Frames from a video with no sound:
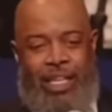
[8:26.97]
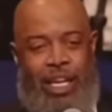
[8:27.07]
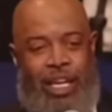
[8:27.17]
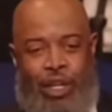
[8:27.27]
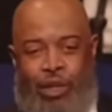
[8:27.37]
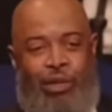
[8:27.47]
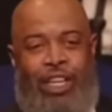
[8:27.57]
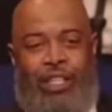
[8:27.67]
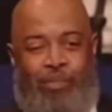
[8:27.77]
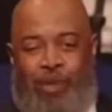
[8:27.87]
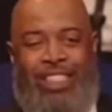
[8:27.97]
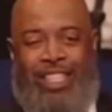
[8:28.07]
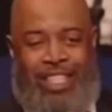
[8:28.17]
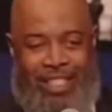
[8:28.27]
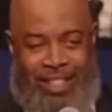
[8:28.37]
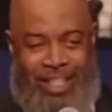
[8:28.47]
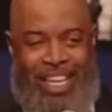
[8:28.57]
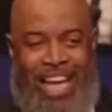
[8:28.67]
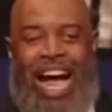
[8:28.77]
including the presidency,